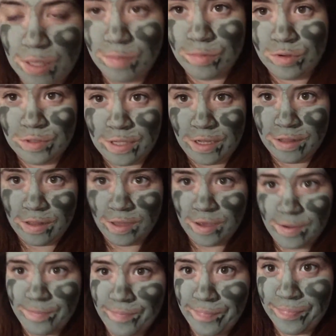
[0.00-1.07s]
being pulled out
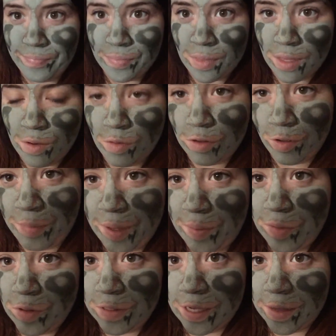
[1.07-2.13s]
there. Well, not being
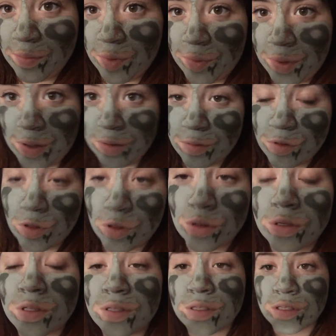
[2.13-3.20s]
pulled out, but being drawn
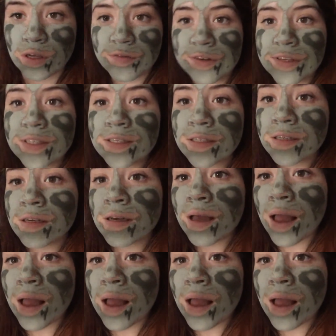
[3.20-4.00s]
to the surface.